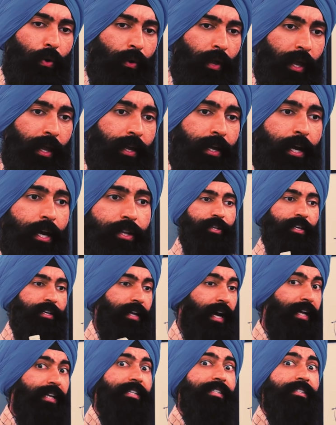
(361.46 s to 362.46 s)
okay, the
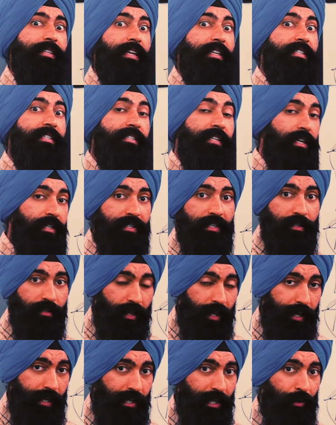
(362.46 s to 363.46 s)
United States doesn't
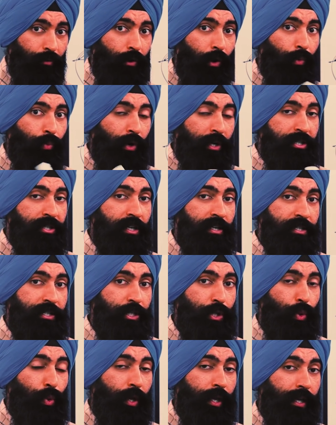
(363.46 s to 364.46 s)
like what Russia is
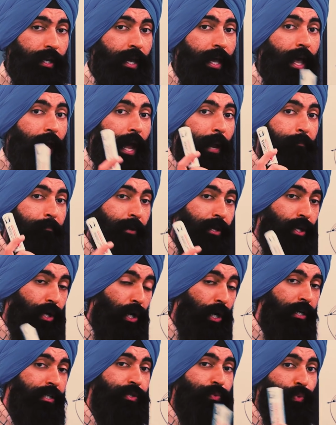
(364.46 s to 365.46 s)
doing, and
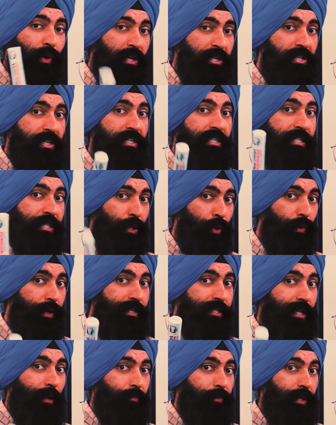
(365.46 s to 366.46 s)
because Russia is doing
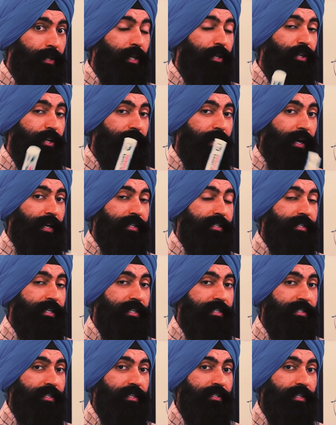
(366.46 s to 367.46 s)
something that the United
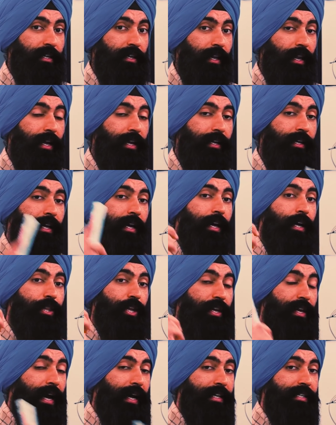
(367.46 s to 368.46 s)
States doesn't like, the
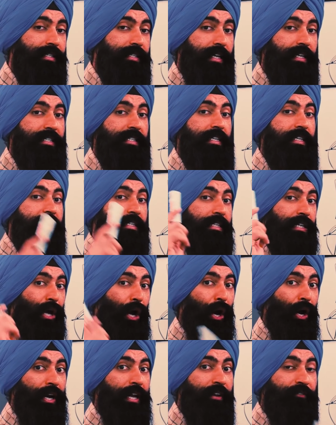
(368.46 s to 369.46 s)
United States is
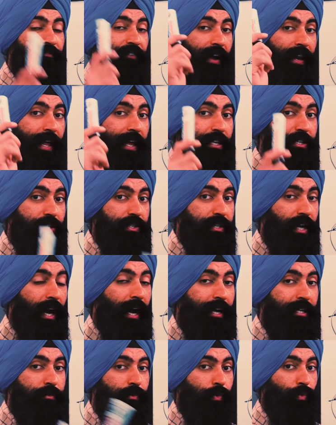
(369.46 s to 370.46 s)
cutting financial
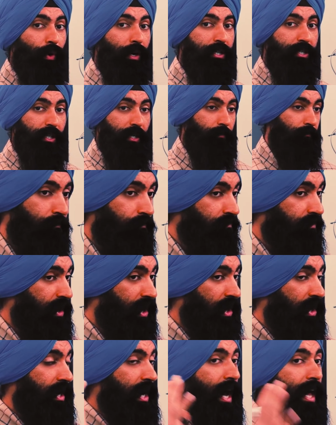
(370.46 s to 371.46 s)
ties with Russia.
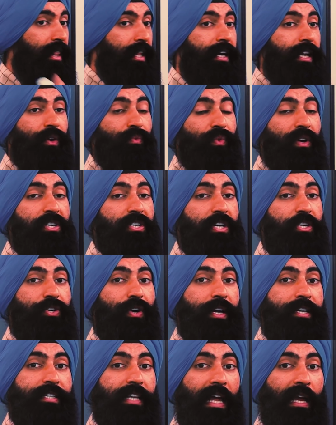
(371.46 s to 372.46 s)
They're not letting Russia
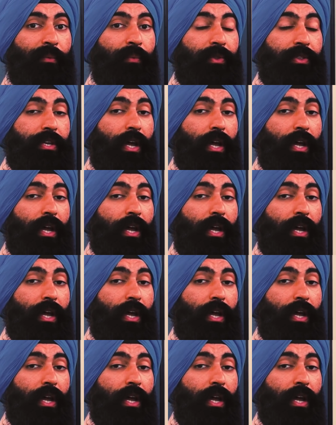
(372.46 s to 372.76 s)
transact with